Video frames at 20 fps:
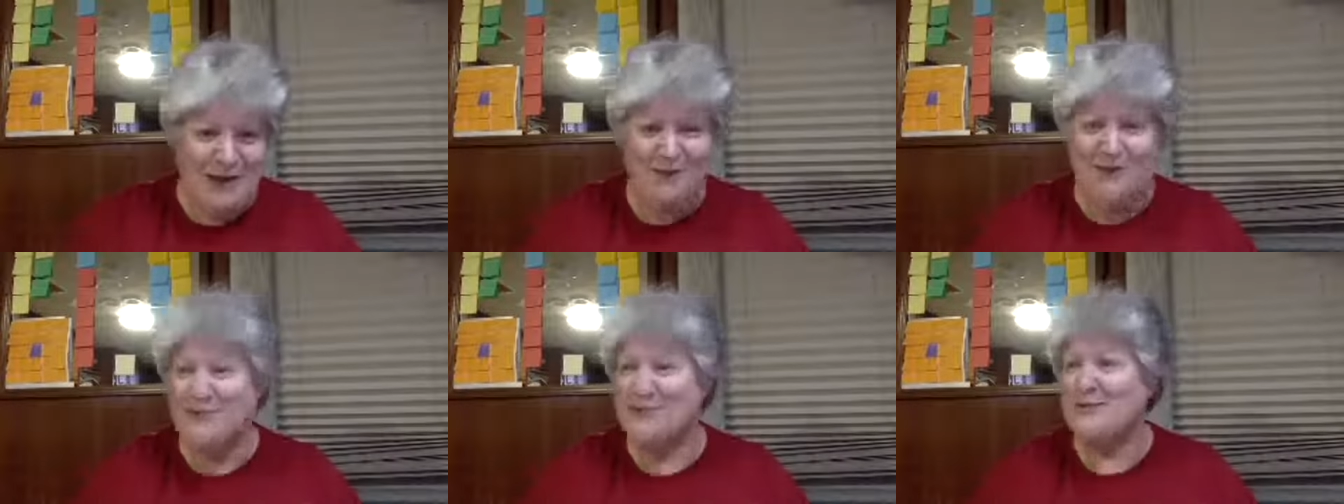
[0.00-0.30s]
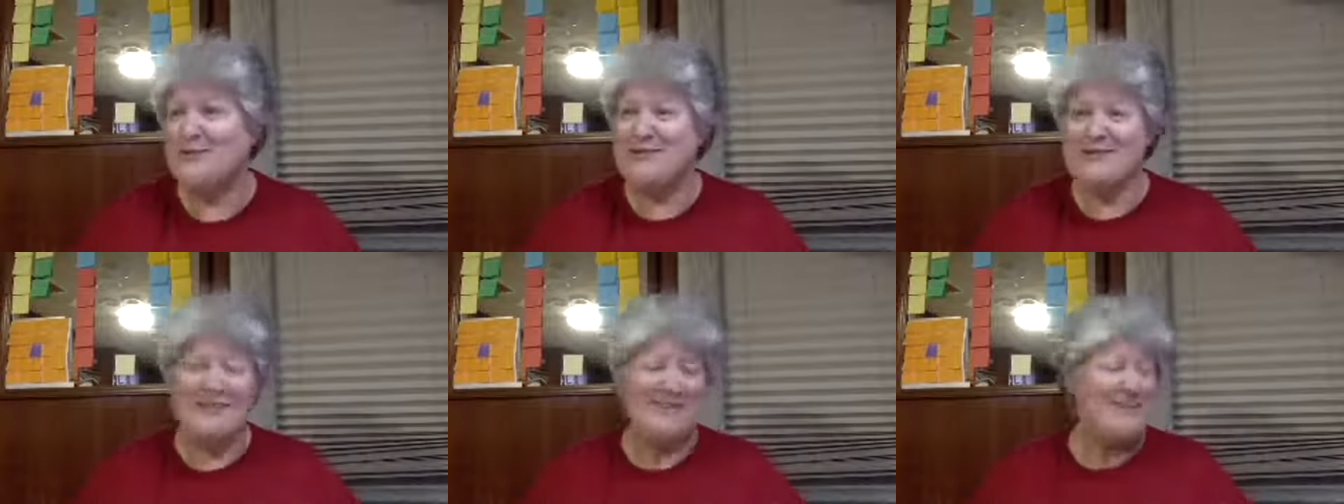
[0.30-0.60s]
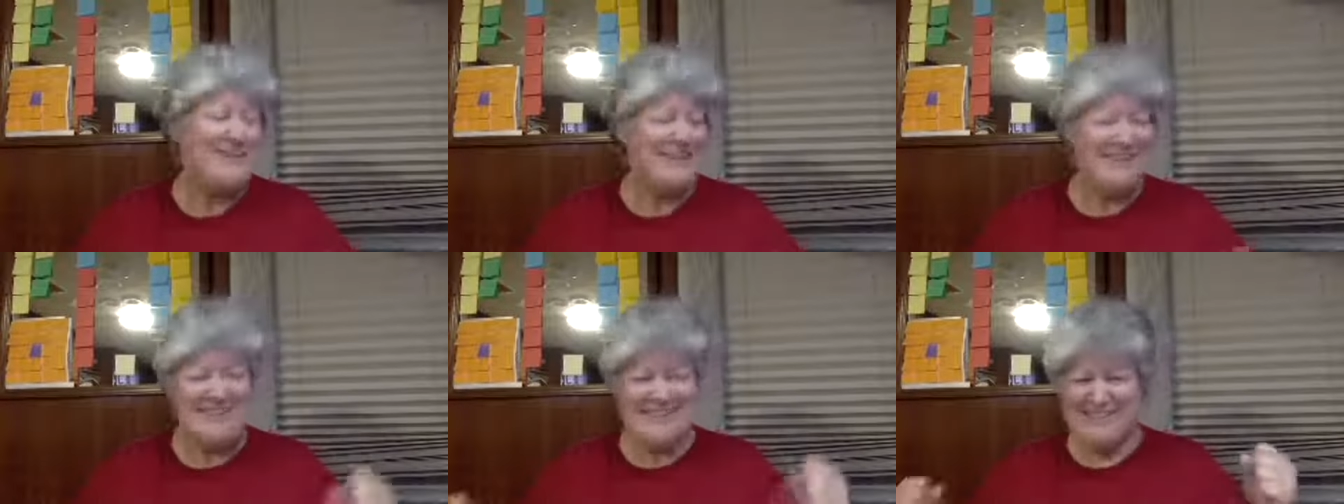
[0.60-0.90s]
afterwards. I
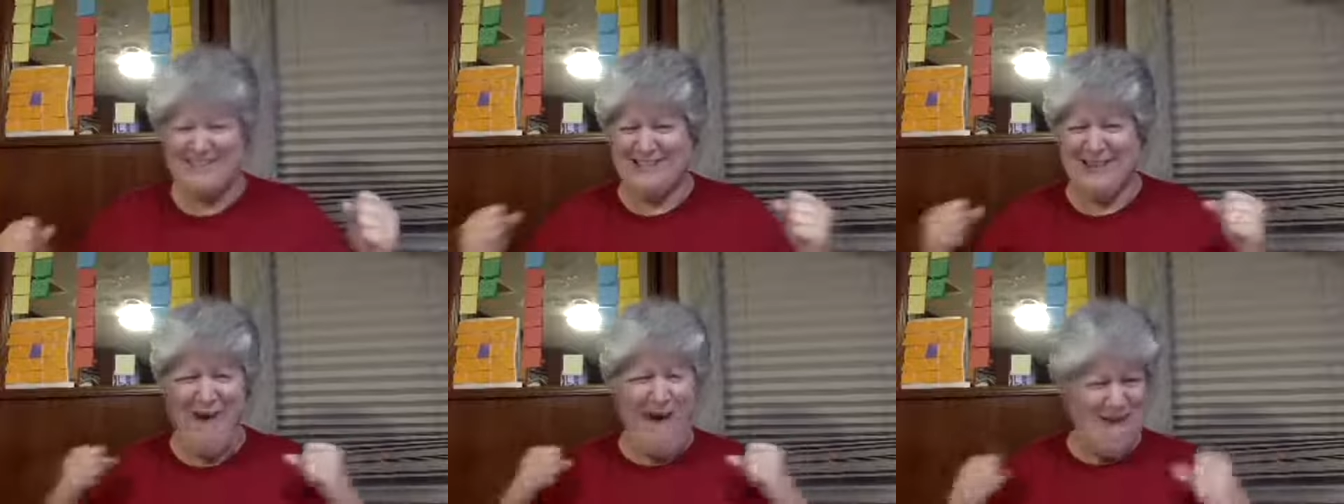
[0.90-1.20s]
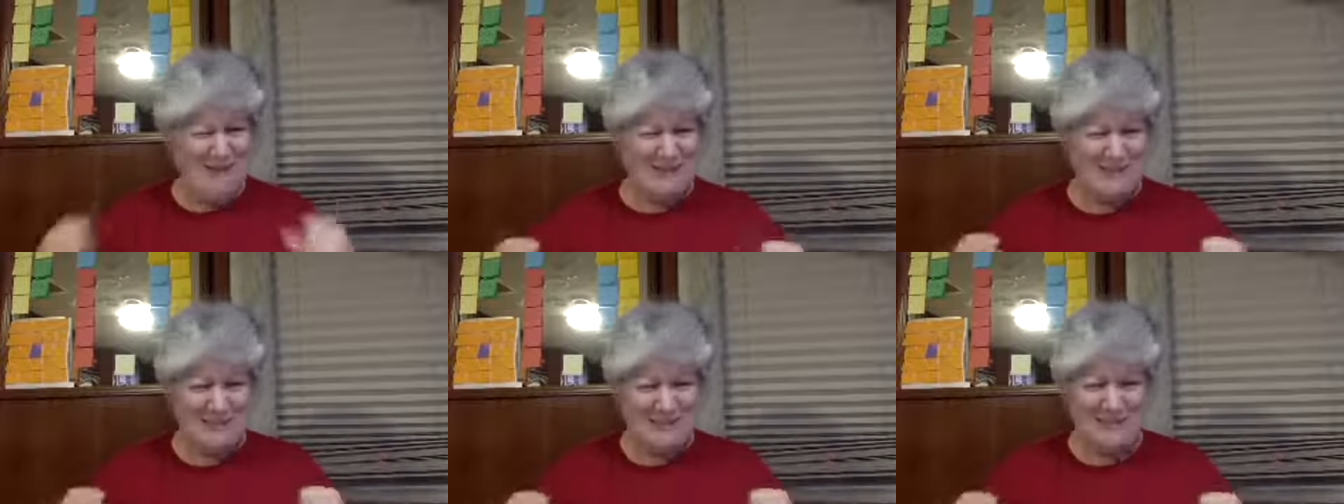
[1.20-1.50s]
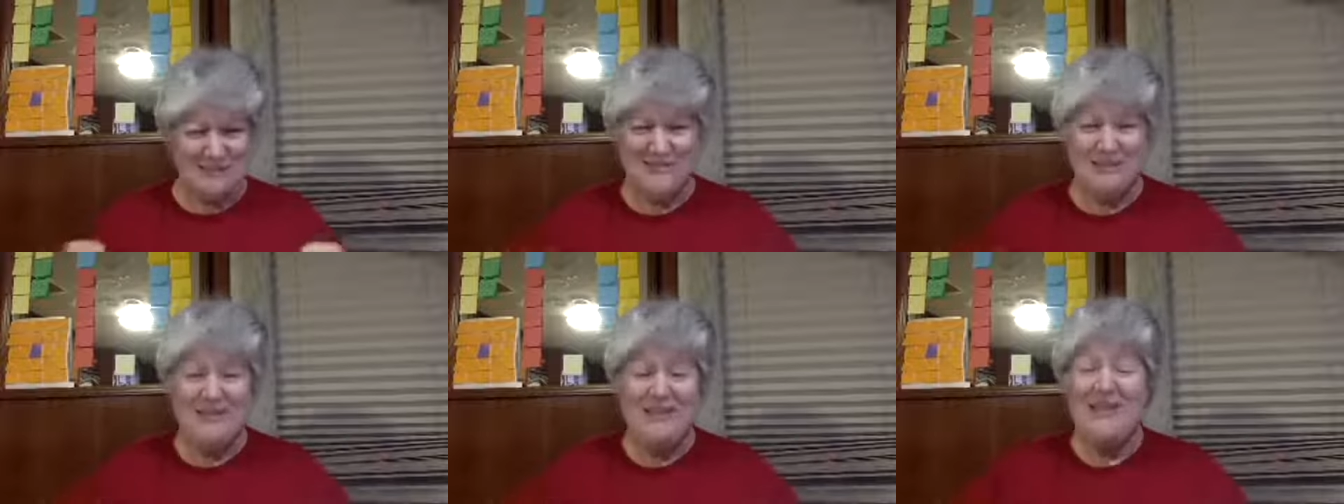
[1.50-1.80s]
thought, this is
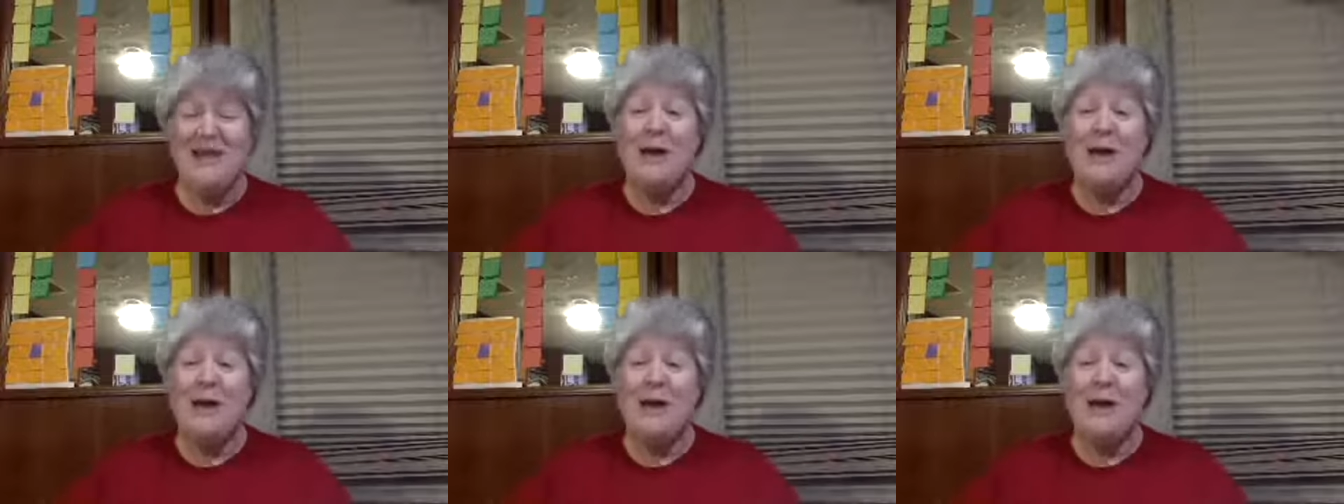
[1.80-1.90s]
awesome.